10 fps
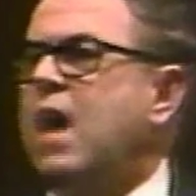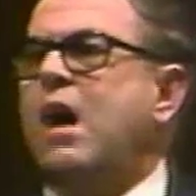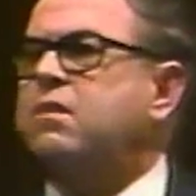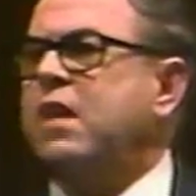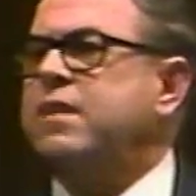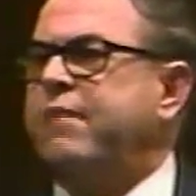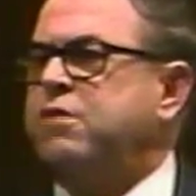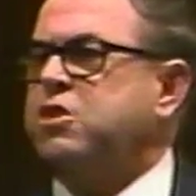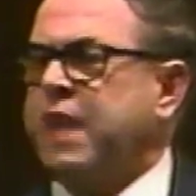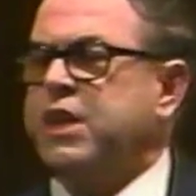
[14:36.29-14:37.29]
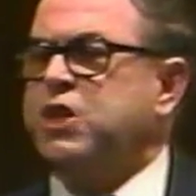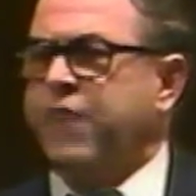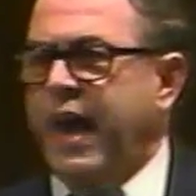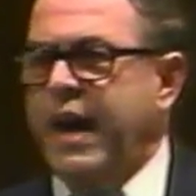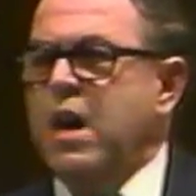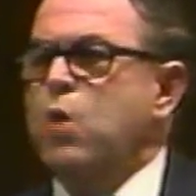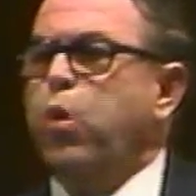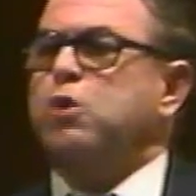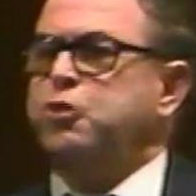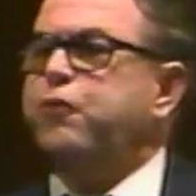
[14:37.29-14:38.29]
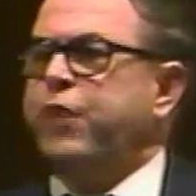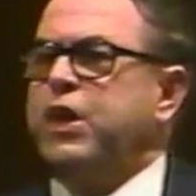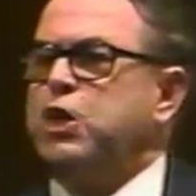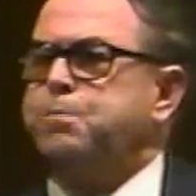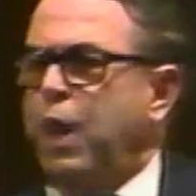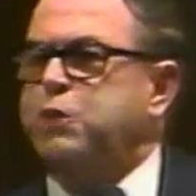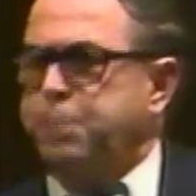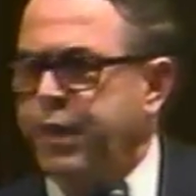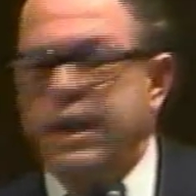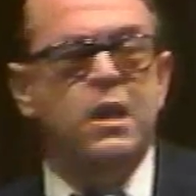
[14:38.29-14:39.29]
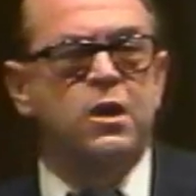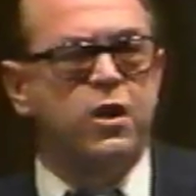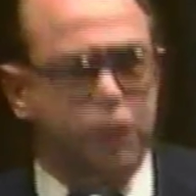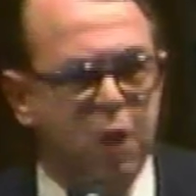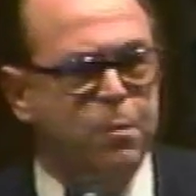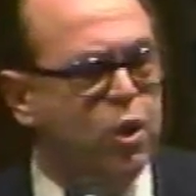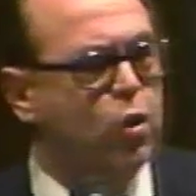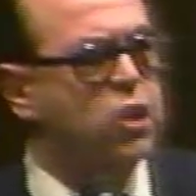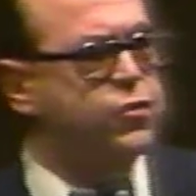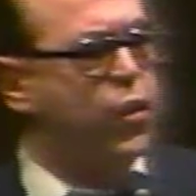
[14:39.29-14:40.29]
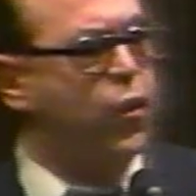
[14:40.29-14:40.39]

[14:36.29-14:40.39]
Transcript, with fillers: God doesn't have to satisfy what you think is prosperity to still be on his